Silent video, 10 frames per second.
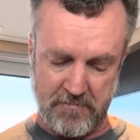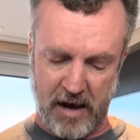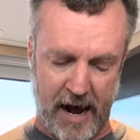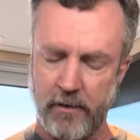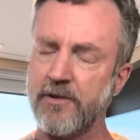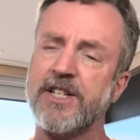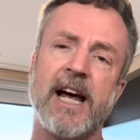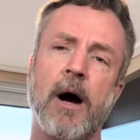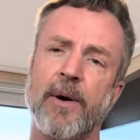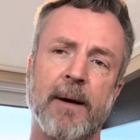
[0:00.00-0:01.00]
I don't see
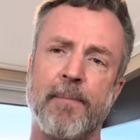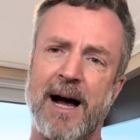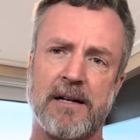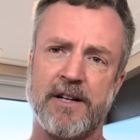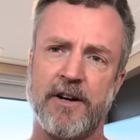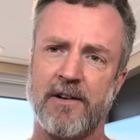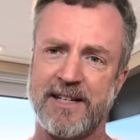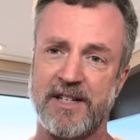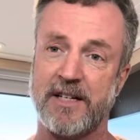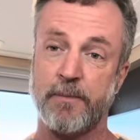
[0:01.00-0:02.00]
how we get back to nearly
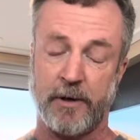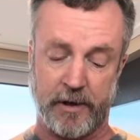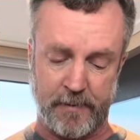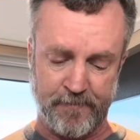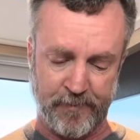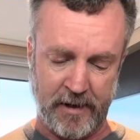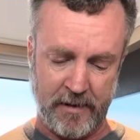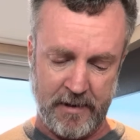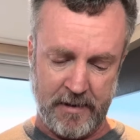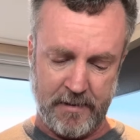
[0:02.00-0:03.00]
6 million
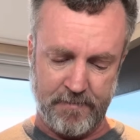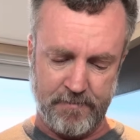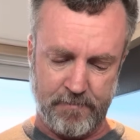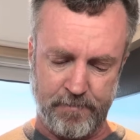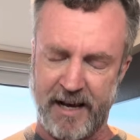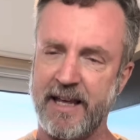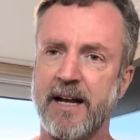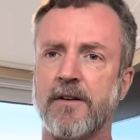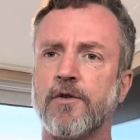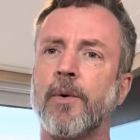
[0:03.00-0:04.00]
by the
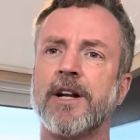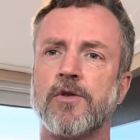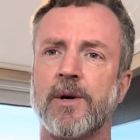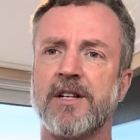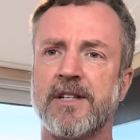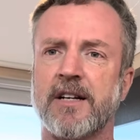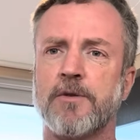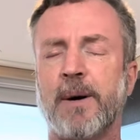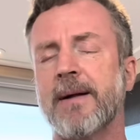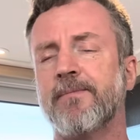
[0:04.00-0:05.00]
end of 2026.
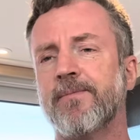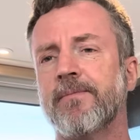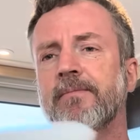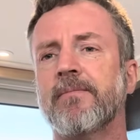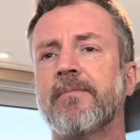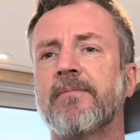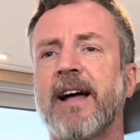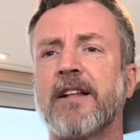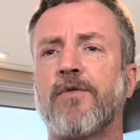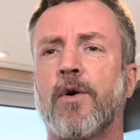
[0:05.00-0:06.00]
But
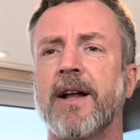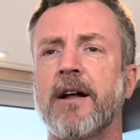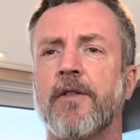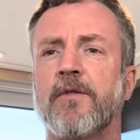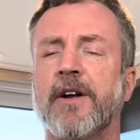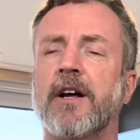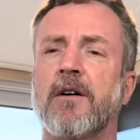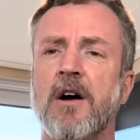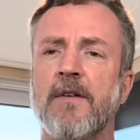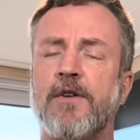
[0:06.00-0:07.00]
that's for another video.
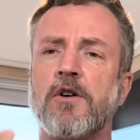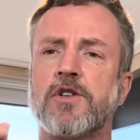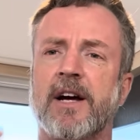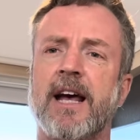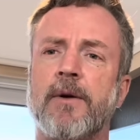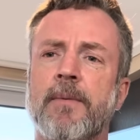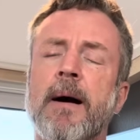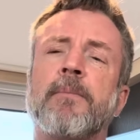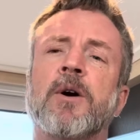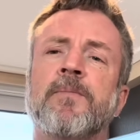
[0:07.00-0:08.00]
Folks, again,
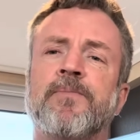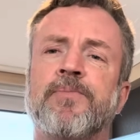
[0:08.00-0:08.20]
remember,